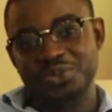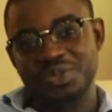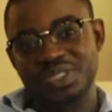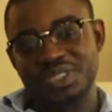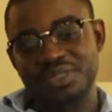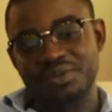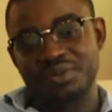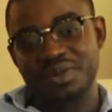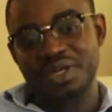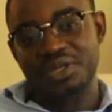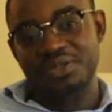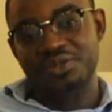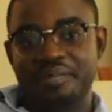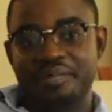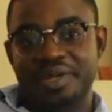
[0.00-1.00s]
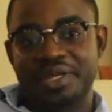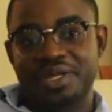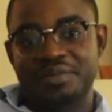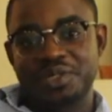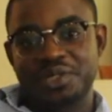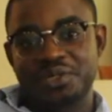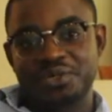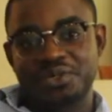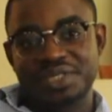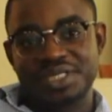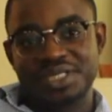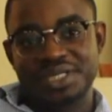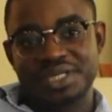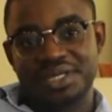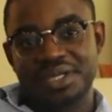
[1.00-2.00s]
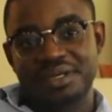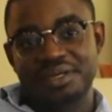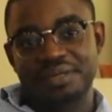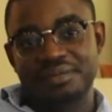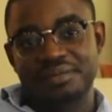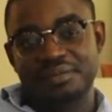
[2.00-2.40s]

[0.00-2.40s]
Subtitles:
Ghana. My name is Tony Senaya.